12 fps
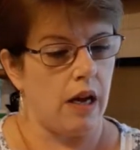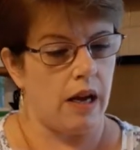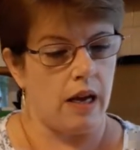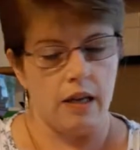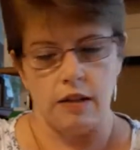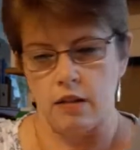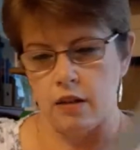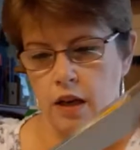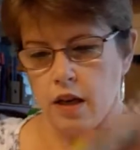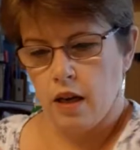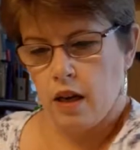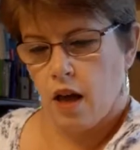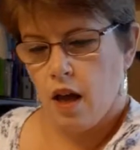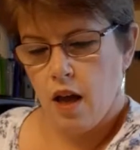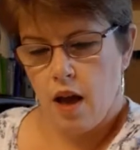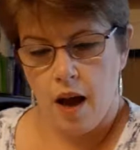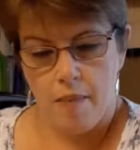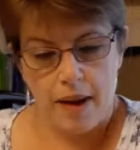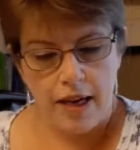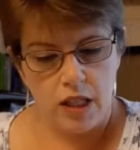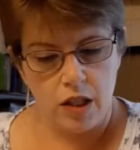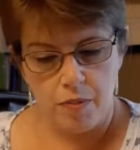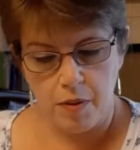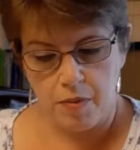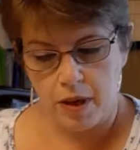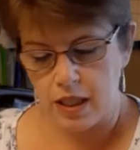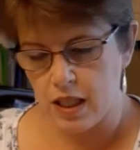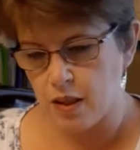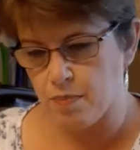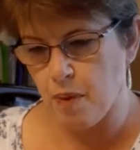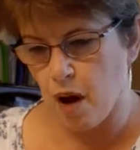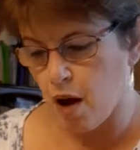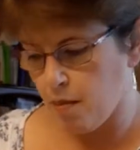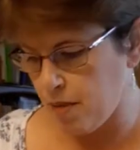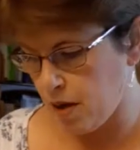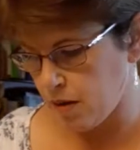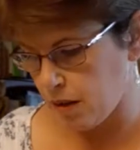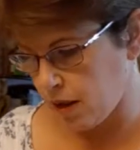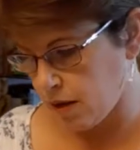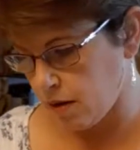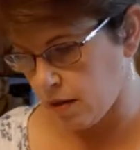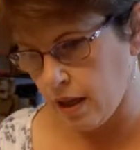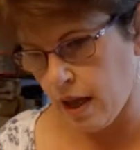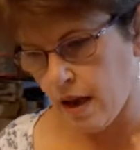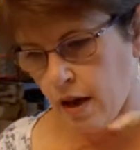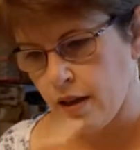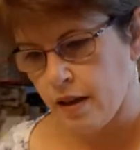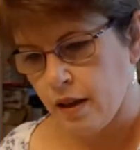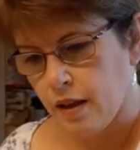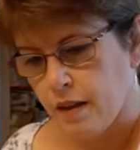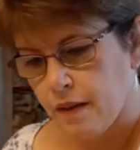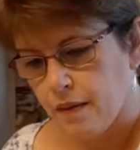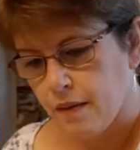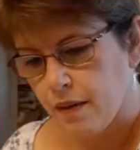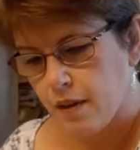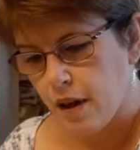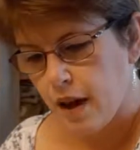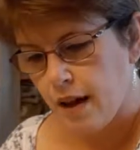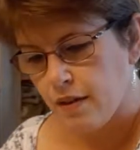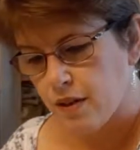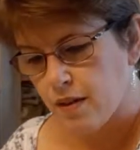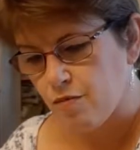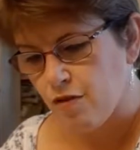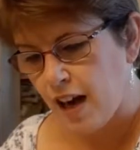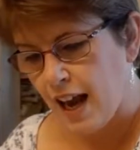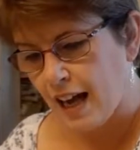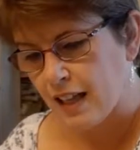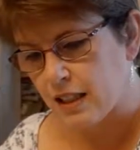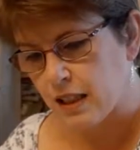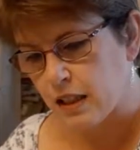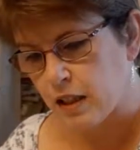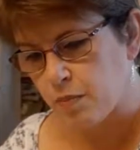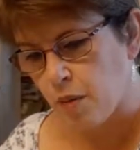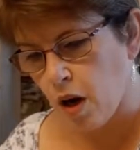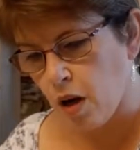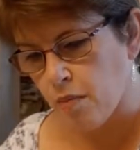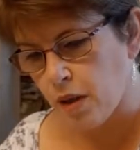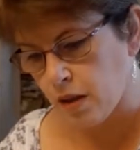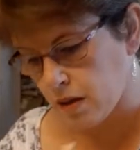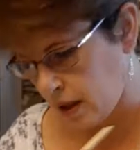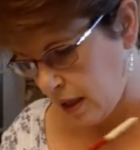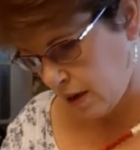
And I managed to put my spa music on there. I have some relaxing spa music,